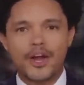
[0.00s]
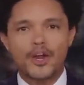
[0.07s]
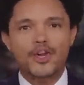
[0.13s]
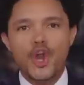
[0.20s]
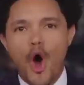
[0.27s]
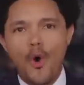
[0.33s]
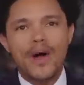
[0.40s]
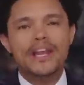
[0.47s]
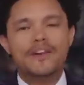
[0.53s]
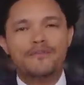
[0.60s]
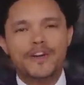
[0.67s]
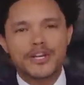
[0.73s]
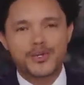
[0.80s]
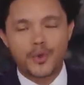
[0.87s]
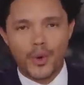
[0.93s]
No
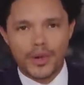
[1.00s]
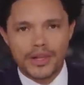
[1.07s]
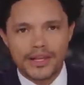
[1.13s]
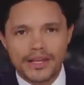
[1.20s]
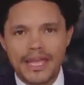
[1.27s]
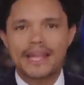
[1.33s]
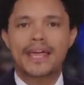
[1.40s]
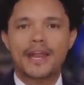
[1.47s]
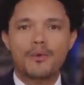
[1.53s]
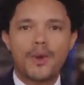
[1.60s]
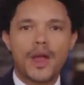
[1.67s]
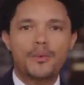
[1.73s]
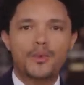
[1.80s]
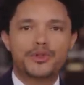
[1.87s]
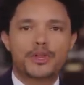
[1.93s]
individual can get
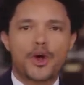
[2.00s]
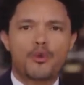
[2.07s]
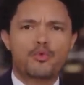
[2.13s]
away with